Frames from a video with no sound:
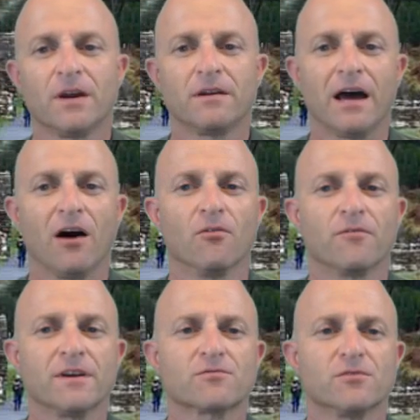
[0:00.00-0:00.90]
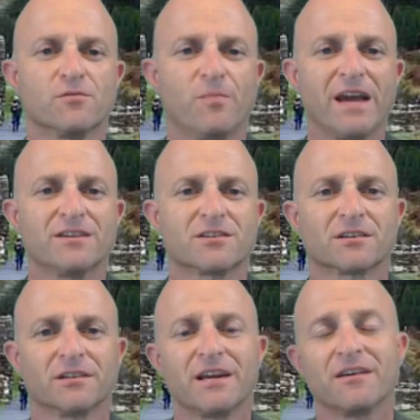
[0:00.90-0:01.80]
Now, this was
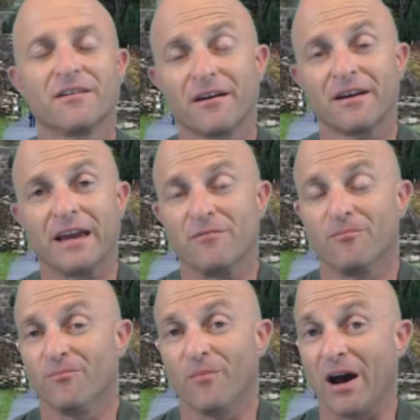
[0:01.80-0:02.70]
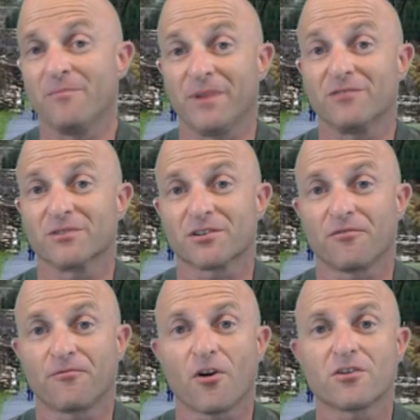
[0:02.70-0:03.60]
basically, in my opinion, was the
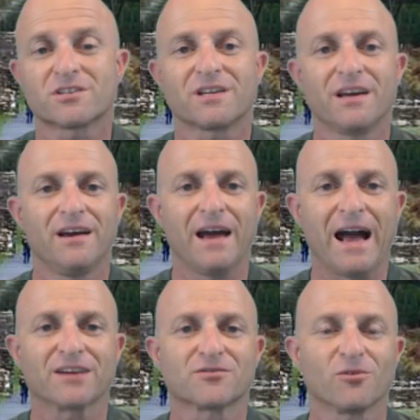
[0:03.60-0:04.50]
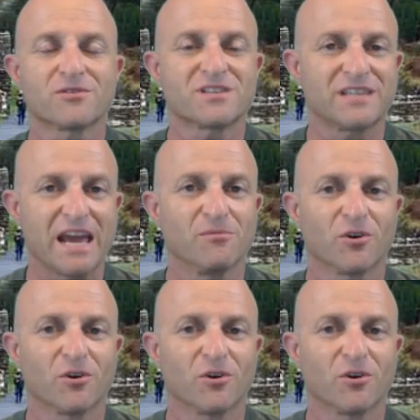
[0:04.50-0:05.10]
first actual stable